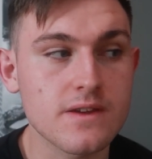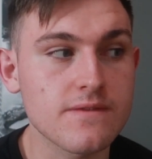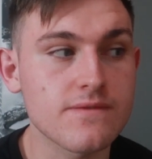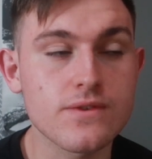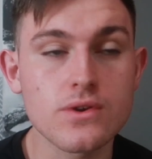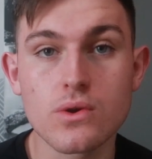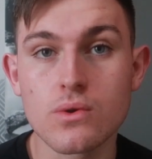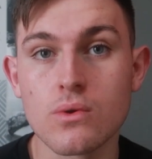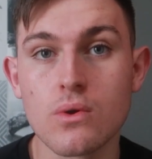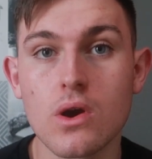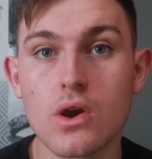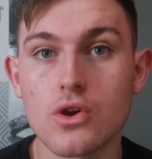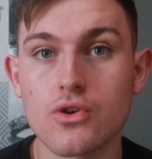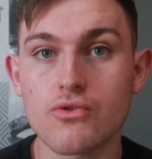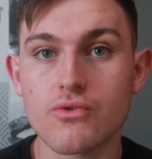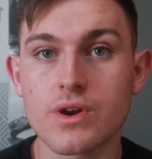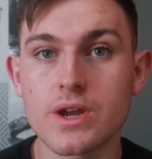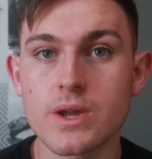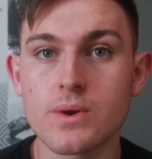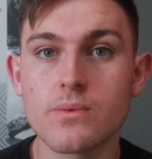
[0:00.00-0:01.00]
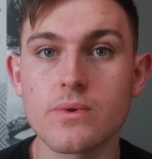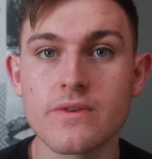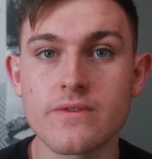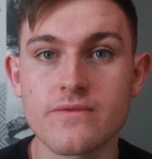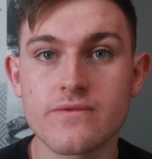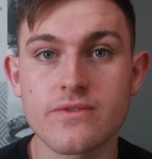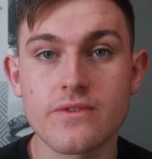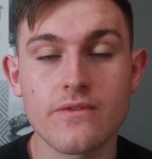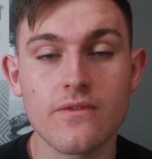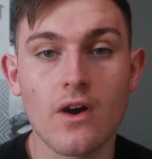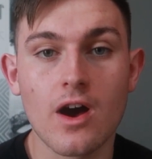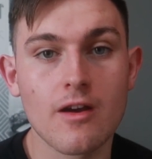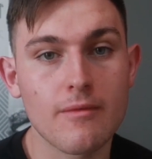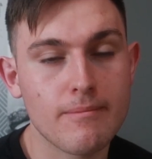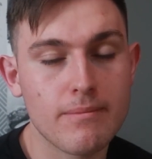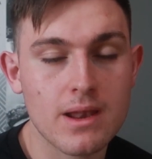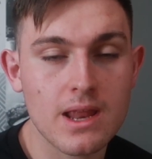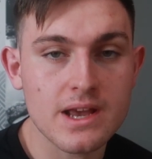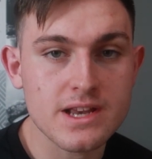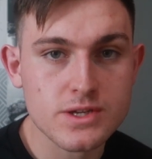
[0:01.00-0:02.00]
if you agree with the
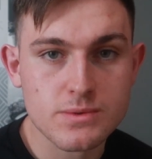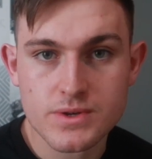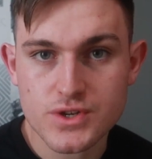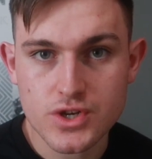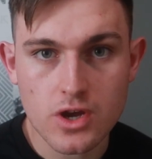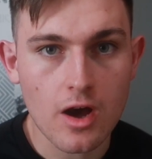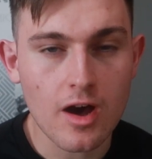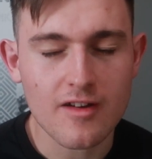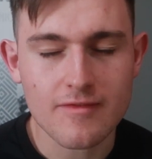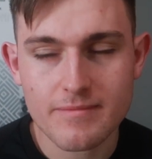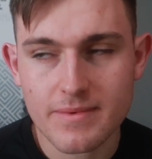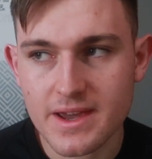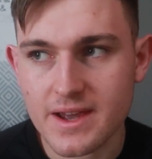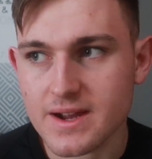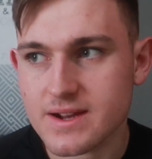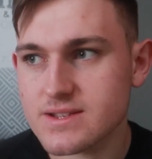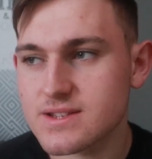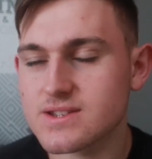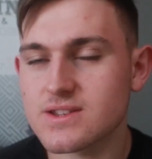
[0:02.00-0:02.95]
five players which I've picked.